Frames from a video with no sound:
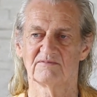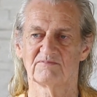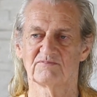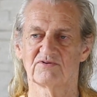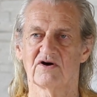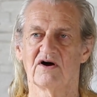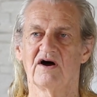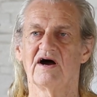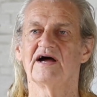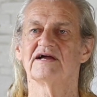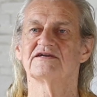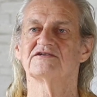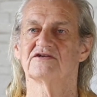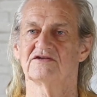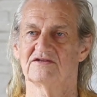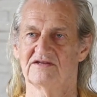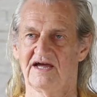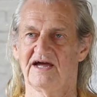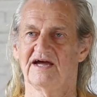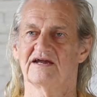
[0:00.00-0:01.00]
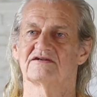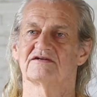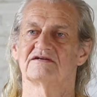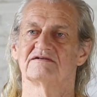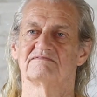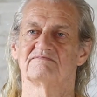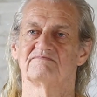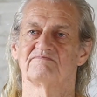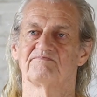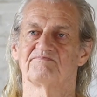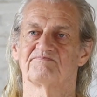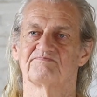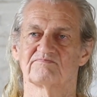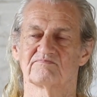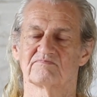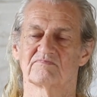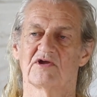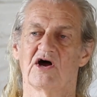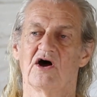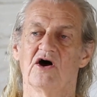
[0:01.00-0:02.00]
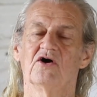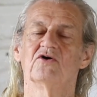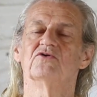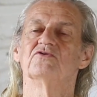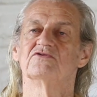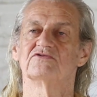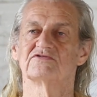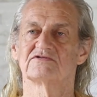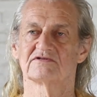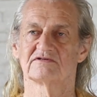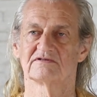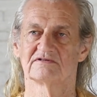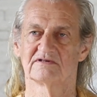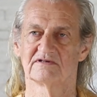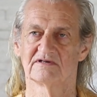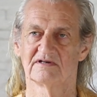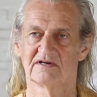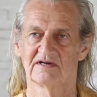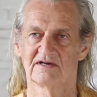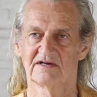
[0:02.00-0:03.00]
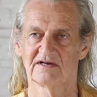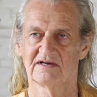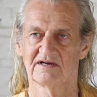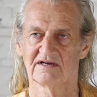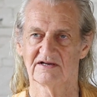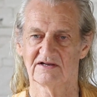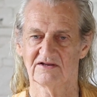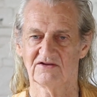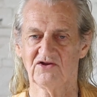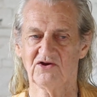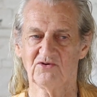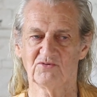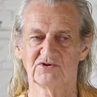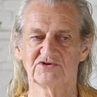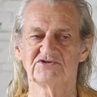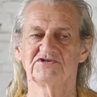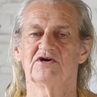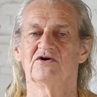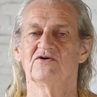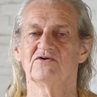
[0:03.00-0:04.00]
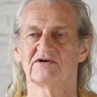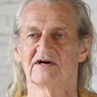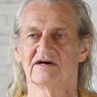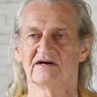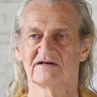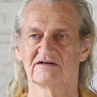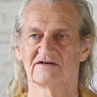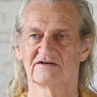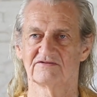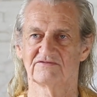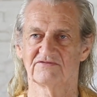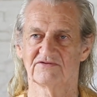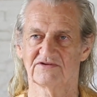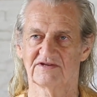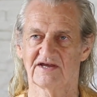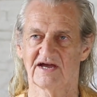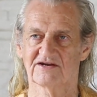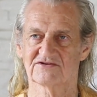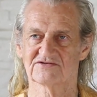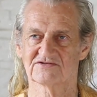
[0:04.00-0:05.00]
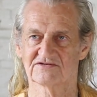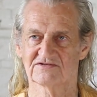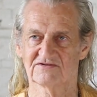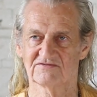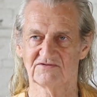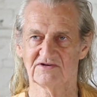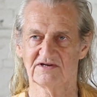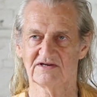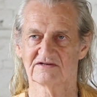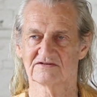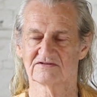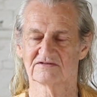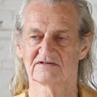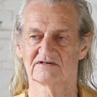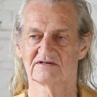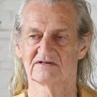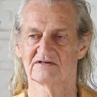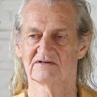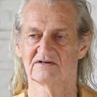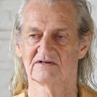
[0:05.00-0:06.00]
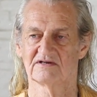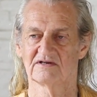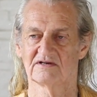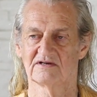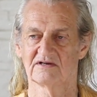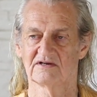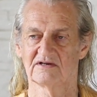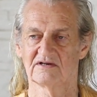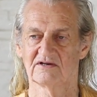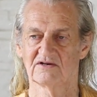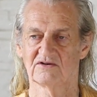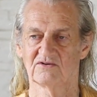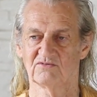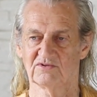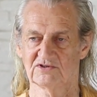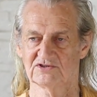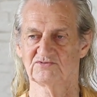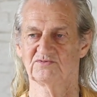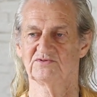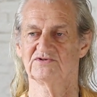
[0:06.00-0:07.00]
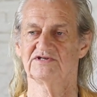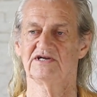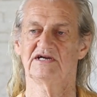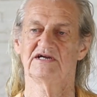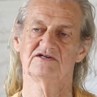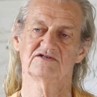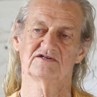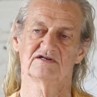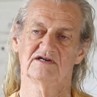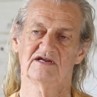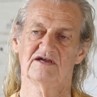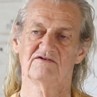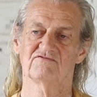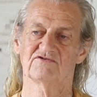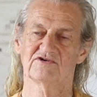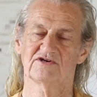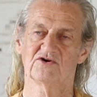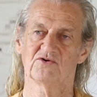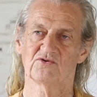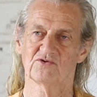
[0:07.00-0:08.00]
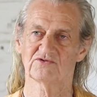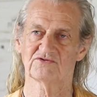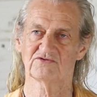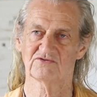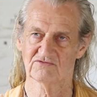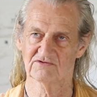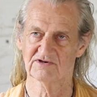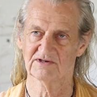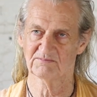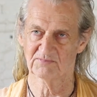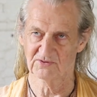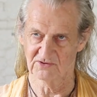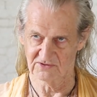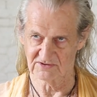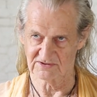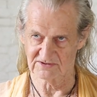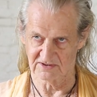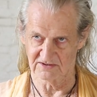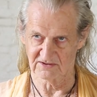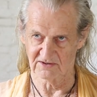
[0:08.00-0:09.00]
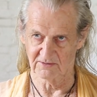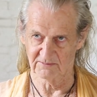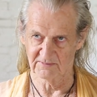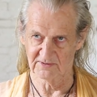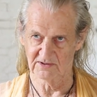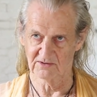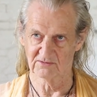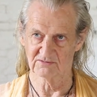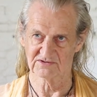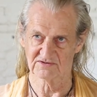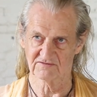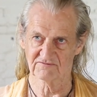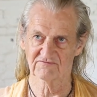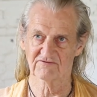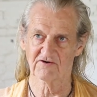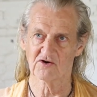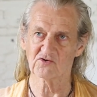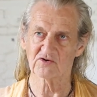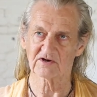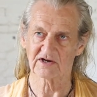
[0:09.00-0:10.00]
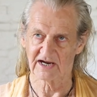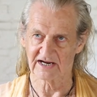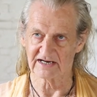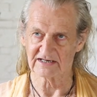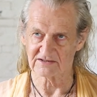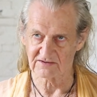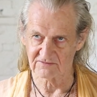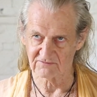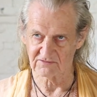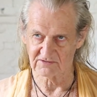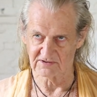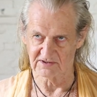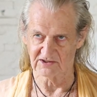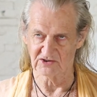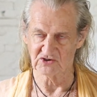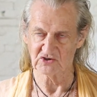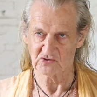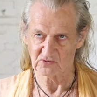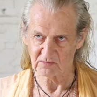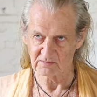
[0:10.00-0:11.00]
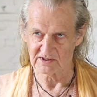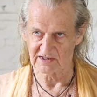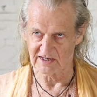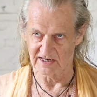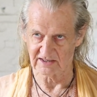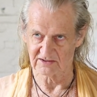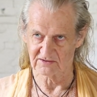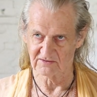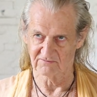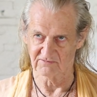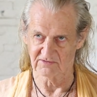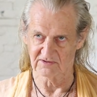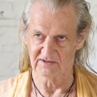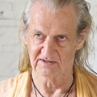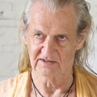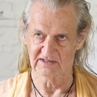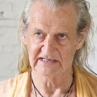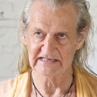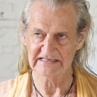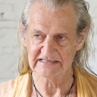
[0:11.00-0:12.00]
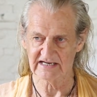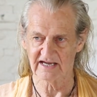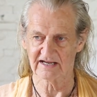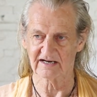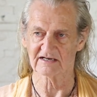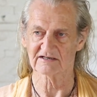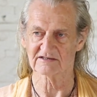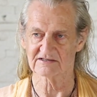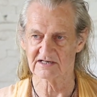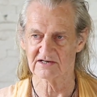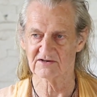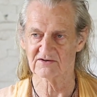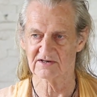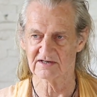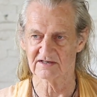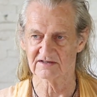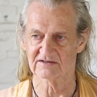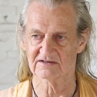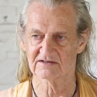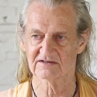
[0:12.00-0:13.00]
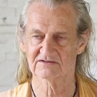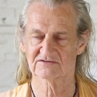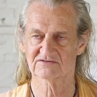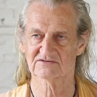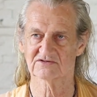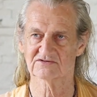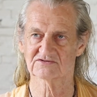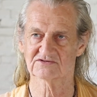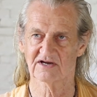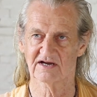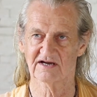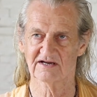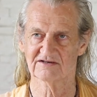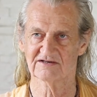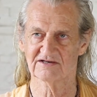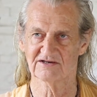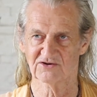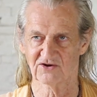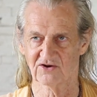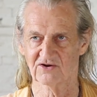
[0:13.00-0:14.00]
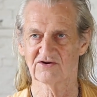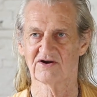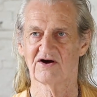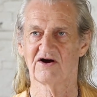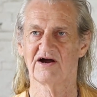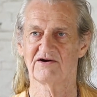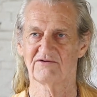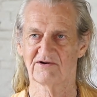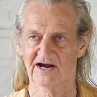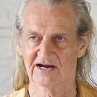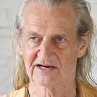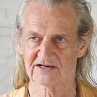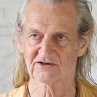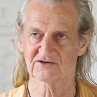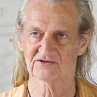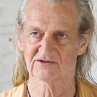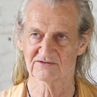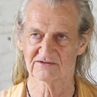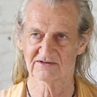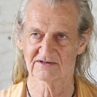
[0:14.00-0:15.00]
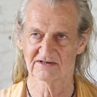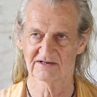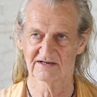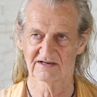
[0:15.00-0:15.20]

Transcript: Prior to that hoax, there was yoga for thousands of years, which was each and every ordinary person. It was folk activity, human activity, egalitarian society, non-hierarchical.